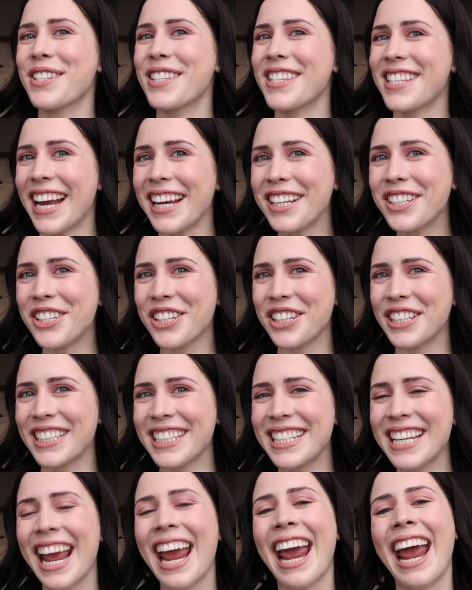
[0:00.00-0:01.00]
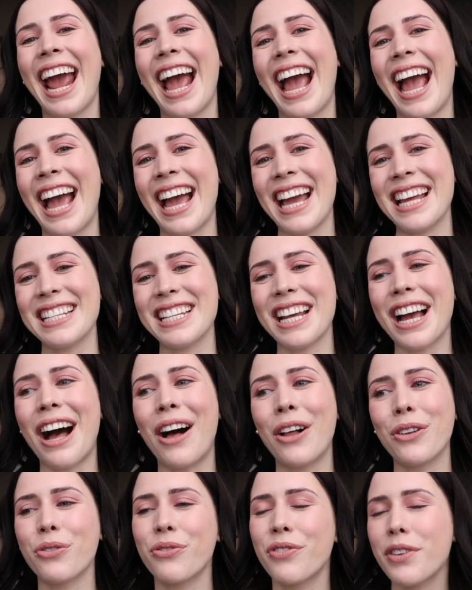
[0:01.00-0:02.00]
stay tuned and
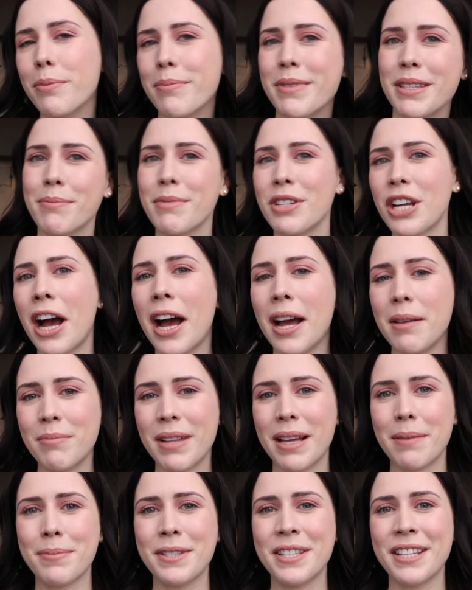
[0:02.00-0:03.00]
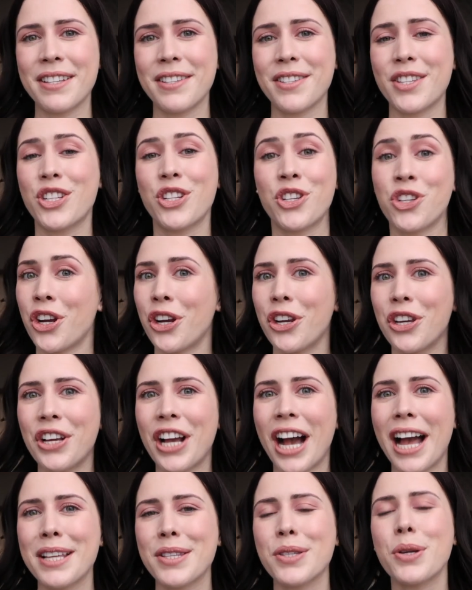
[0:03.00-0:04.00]
I'll film some time lapses to show you
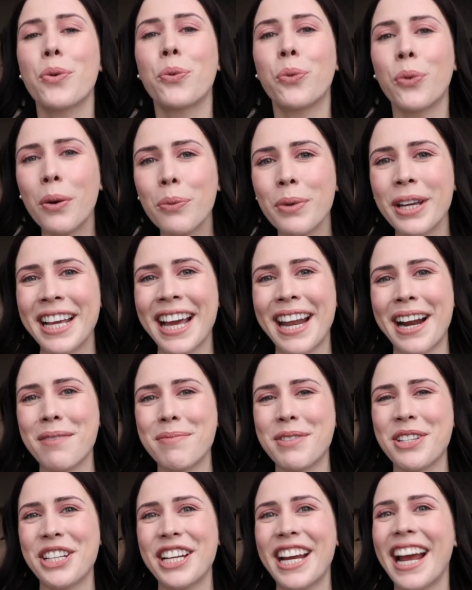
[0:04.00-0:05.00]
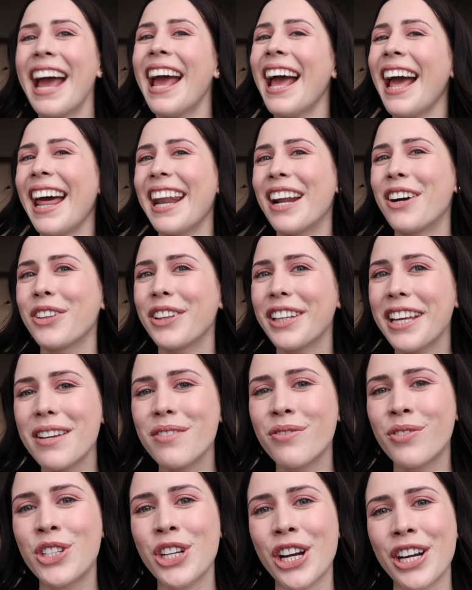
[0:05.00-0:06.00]
guys what we get up to, and I'll
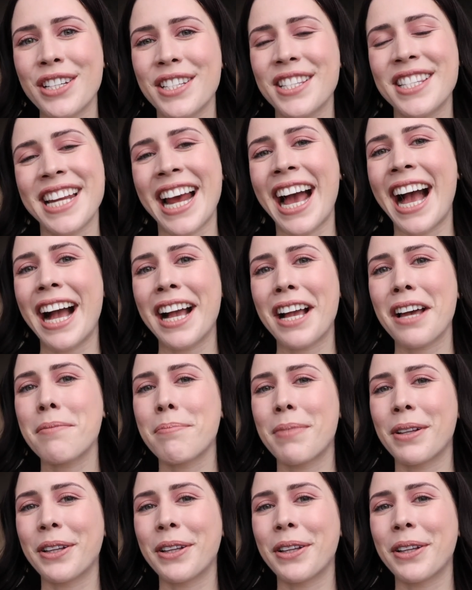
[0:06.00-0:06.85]
leave Jo's tag